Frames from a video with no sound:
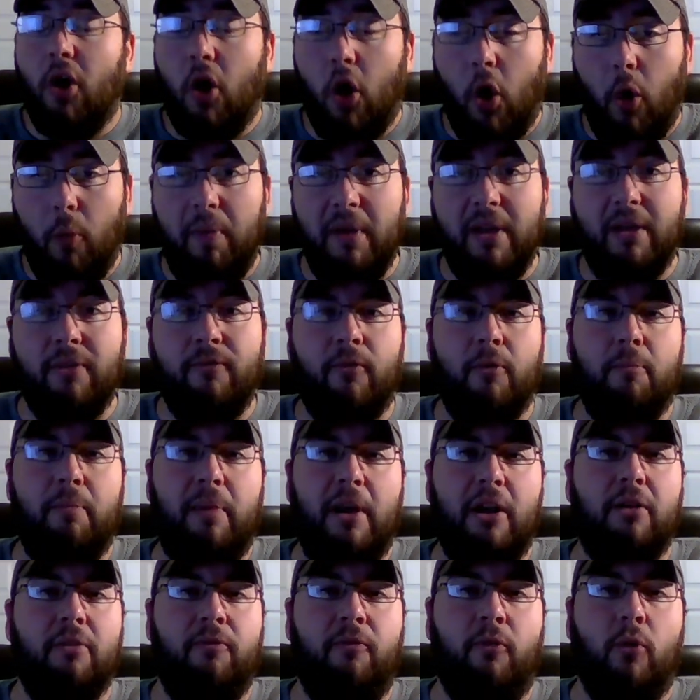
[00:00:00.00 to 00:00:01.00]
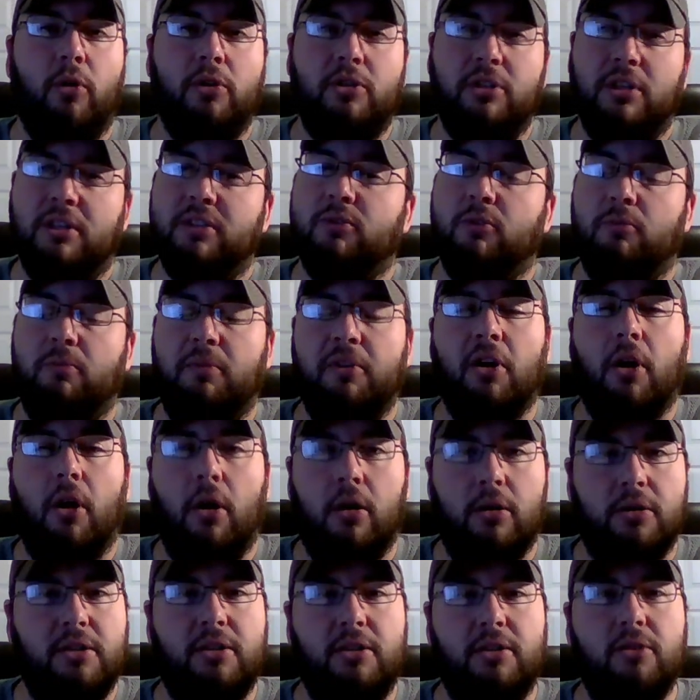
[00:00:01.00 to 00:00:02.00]
Hoping for better fortunes would be
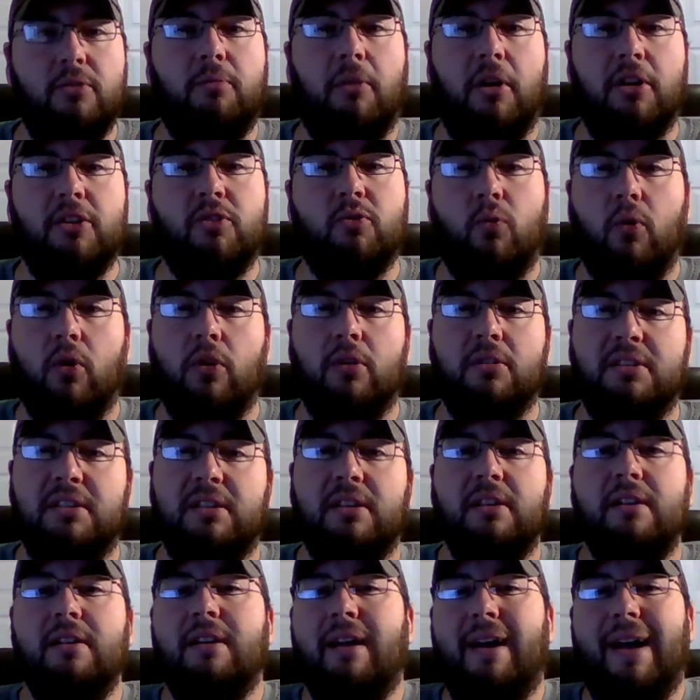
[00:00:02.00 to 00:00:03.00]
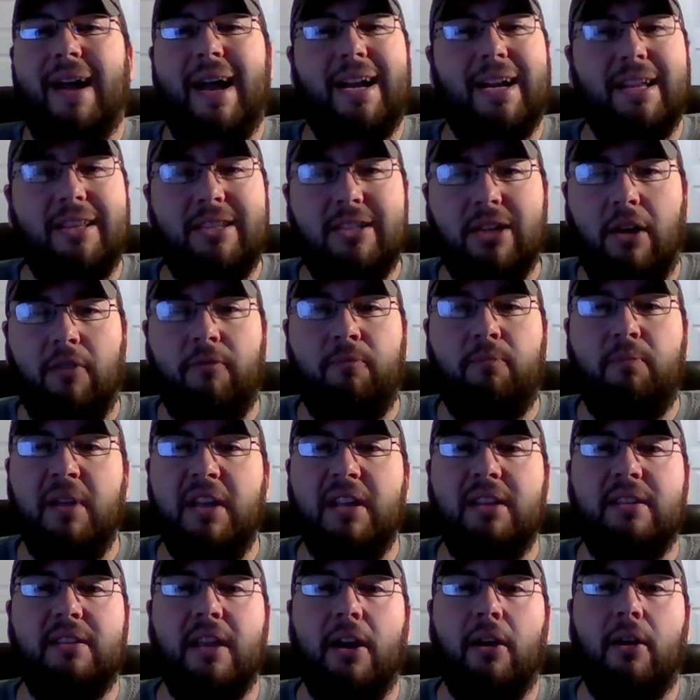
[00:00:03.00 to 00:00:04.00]
hard to do much worse. I had a tough
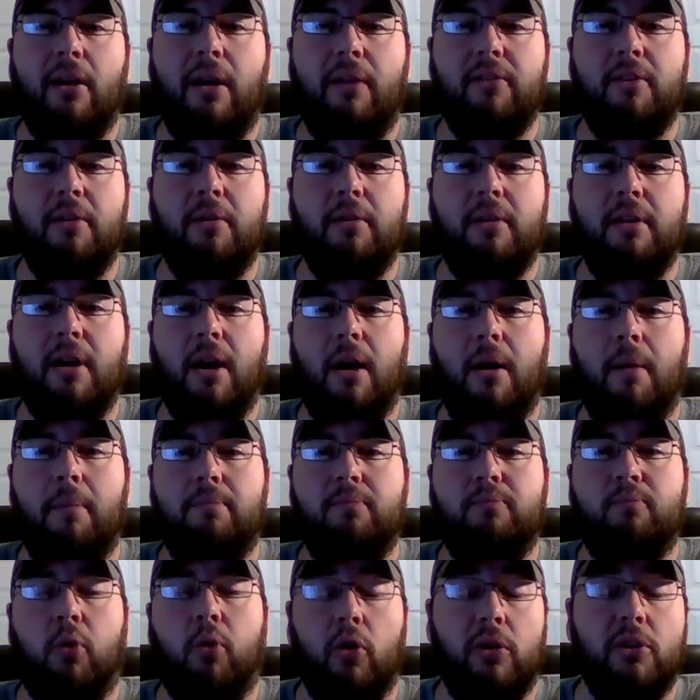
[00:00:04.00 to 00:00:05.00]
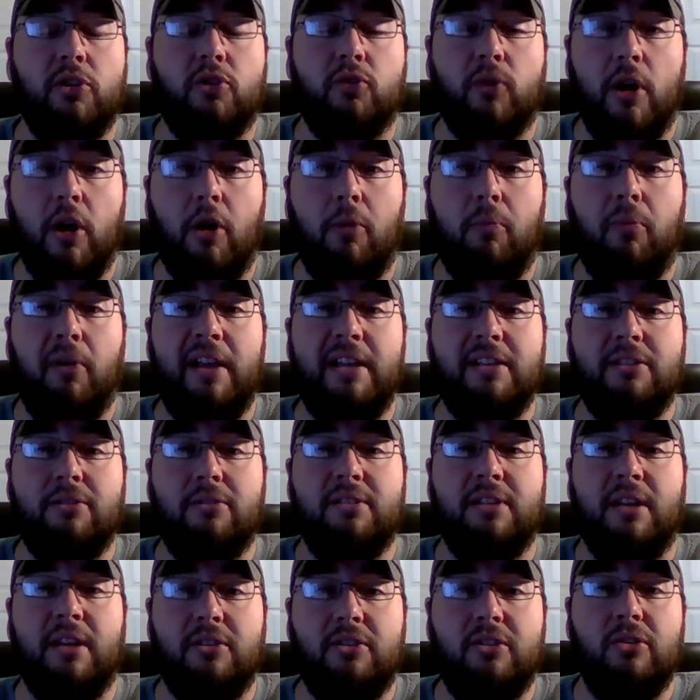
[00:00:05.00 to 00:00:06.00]
beat there on the uh, Portland
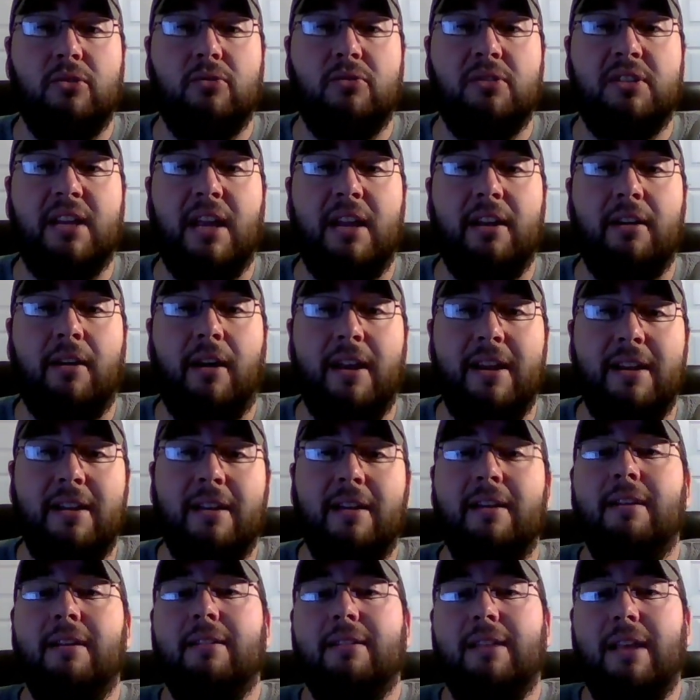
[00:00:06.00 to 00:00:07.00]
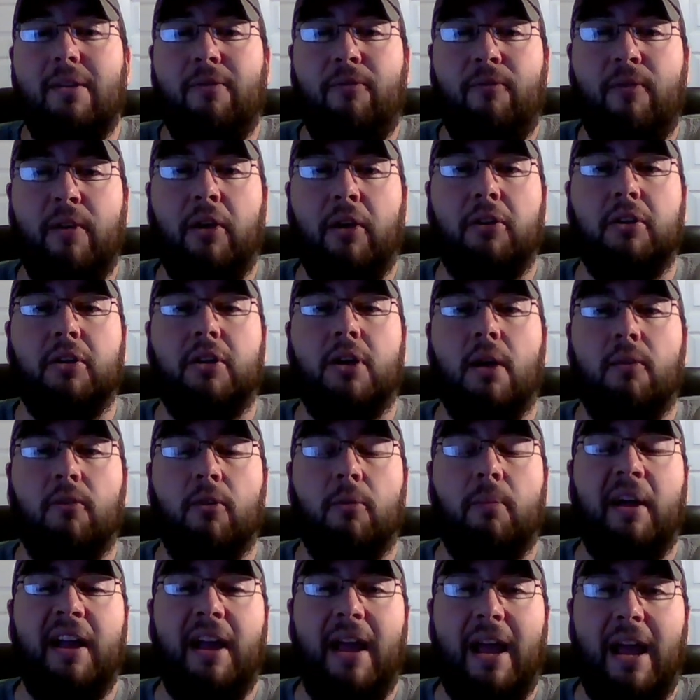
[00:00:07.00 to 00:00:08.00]
Trailblazers on Tuesday night. They failed to cover
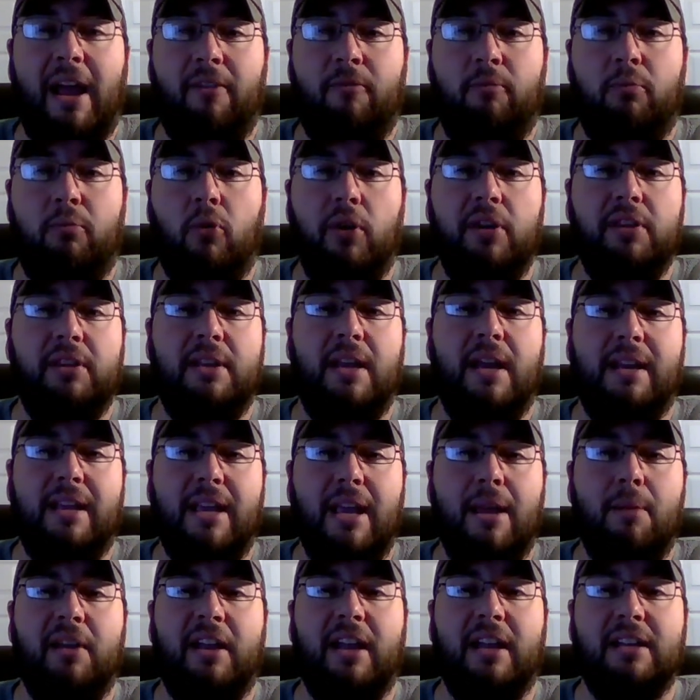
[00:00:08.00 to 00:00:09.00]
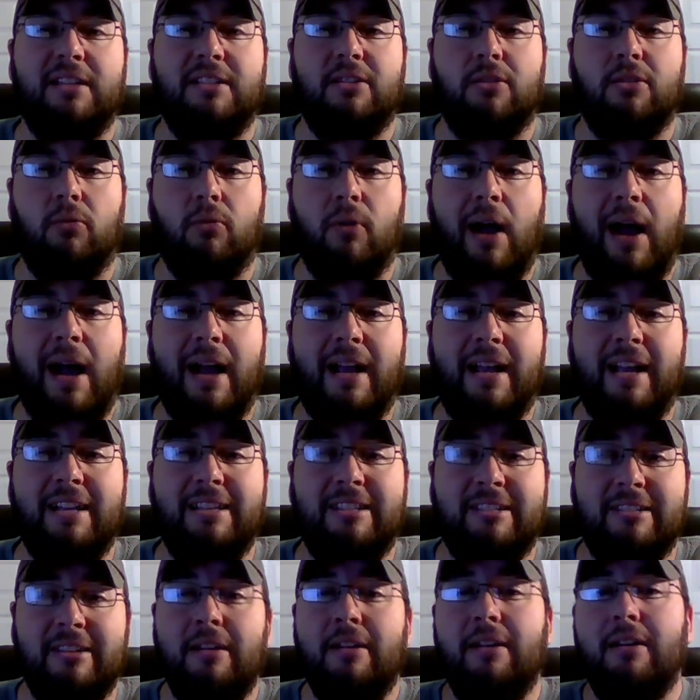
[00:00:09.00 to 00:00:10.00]
by a half point in that game against the
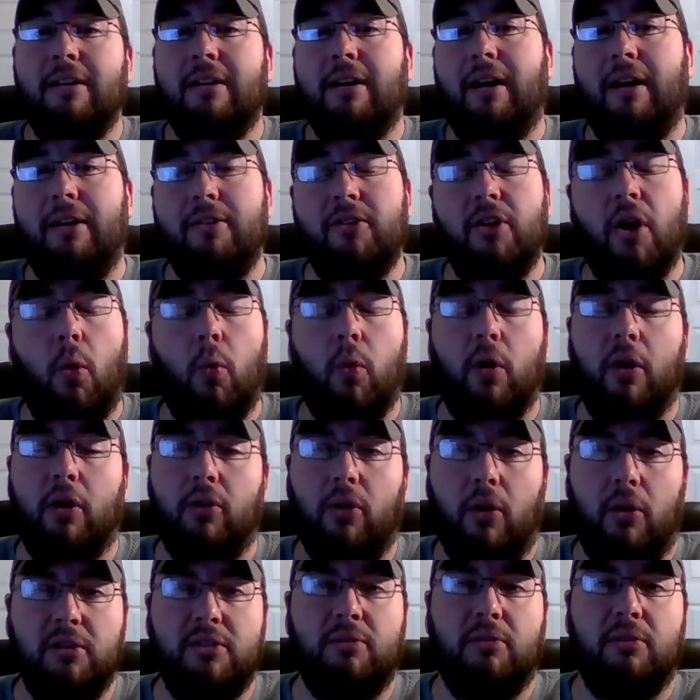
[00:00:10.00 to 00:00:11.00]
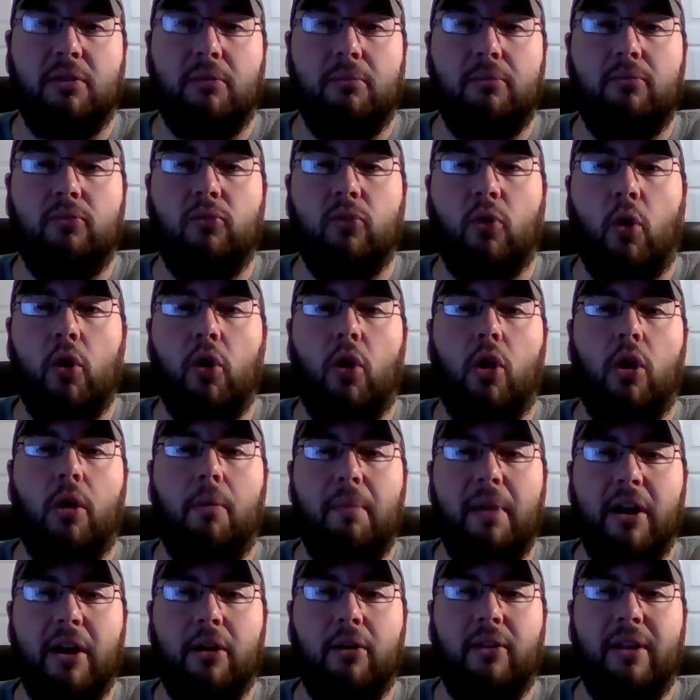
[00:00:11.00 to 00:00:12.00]
Rockets. Uh, nowhere close with the Loyola
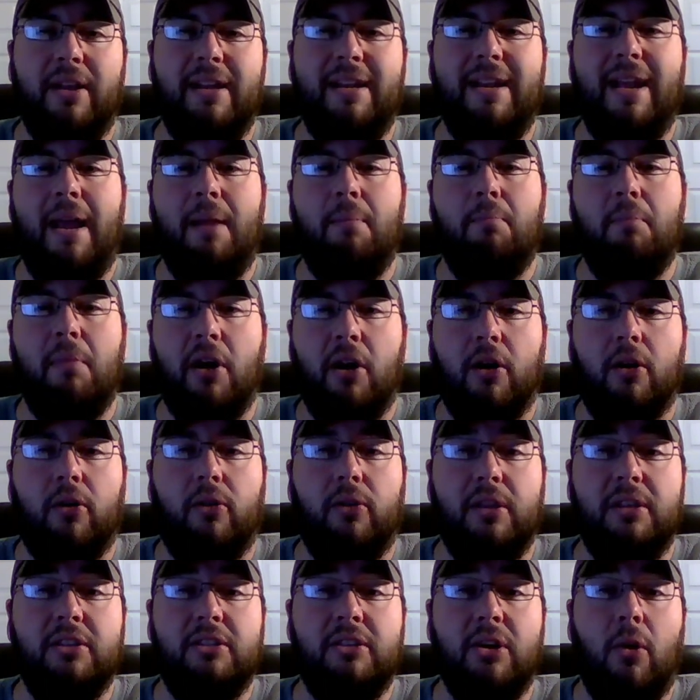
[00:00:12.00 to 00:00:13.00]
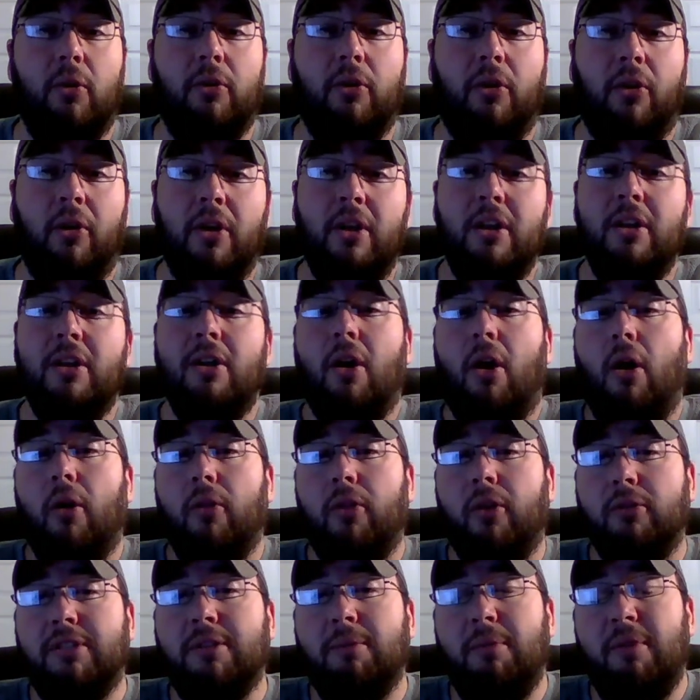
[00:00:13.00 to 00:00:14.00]
Maryland and Maryland total.
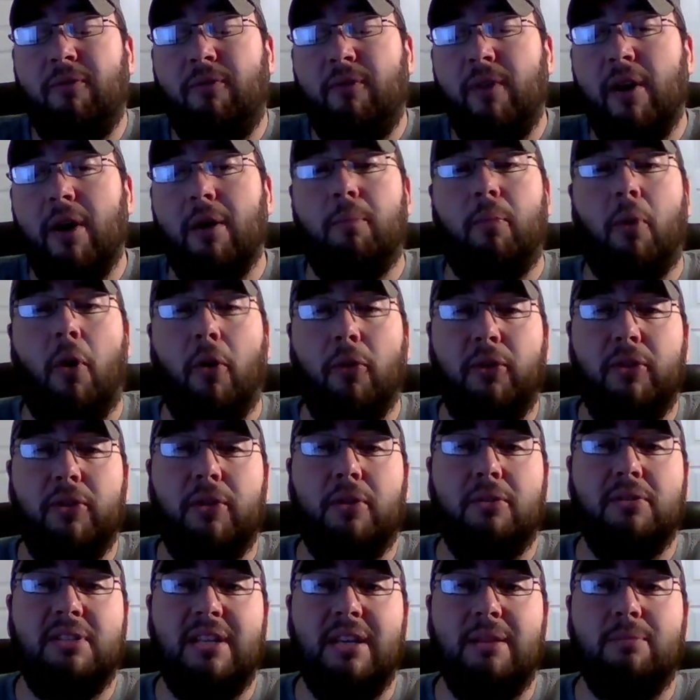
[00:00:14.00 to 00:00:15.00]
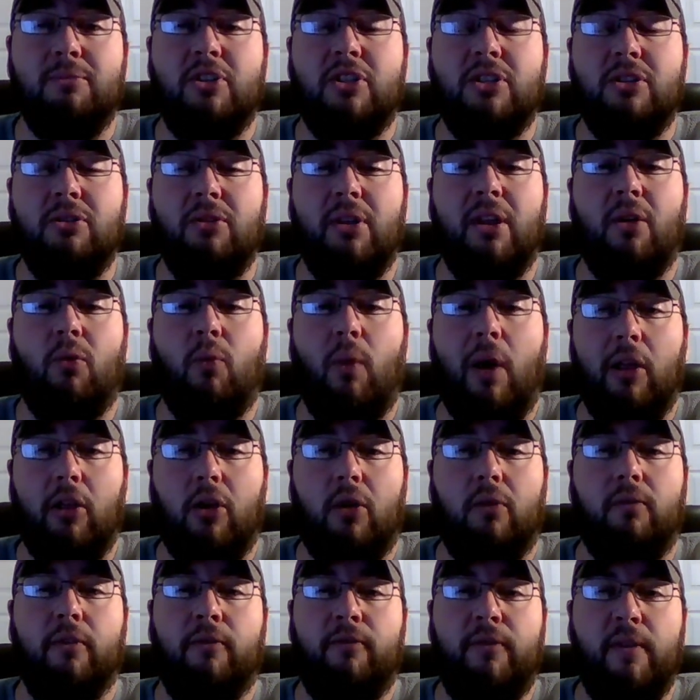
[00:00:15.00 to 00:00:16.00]
Although, to be fair, both of those teams shooting well
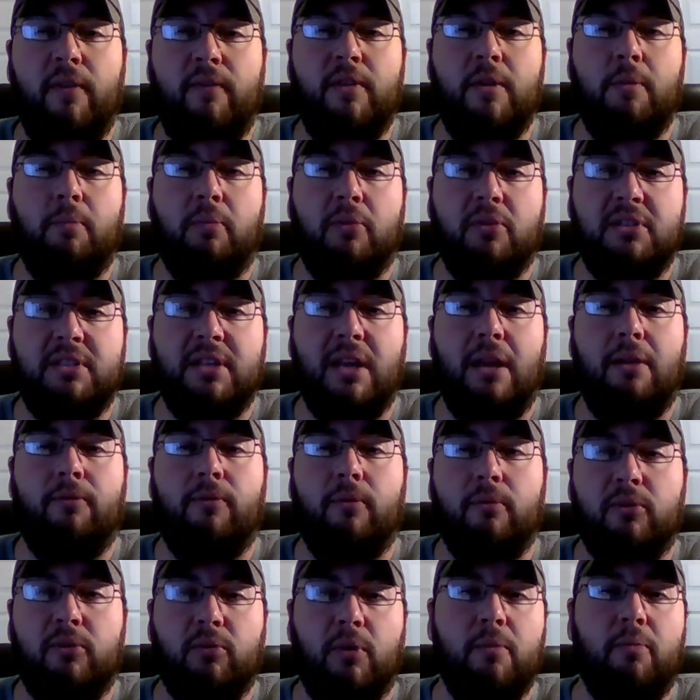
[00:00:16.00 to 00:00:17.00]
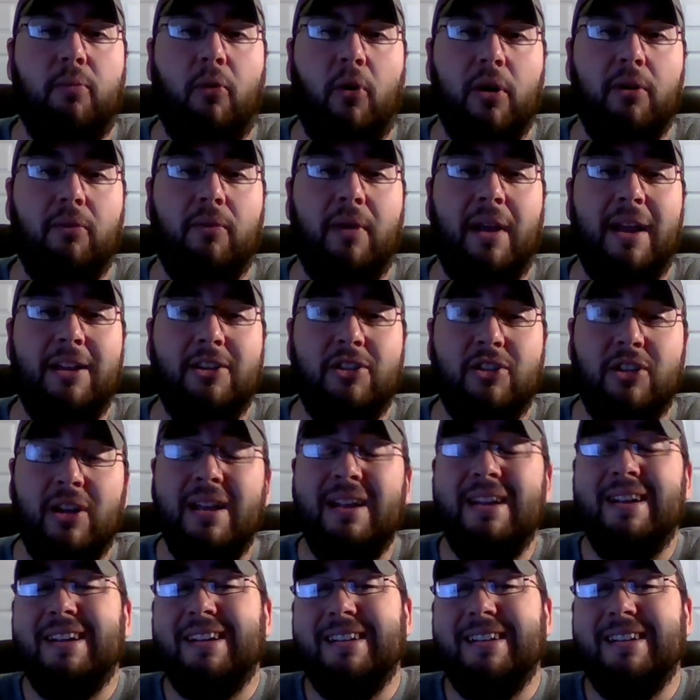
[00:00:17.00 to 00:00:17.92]
over 50% from three point range.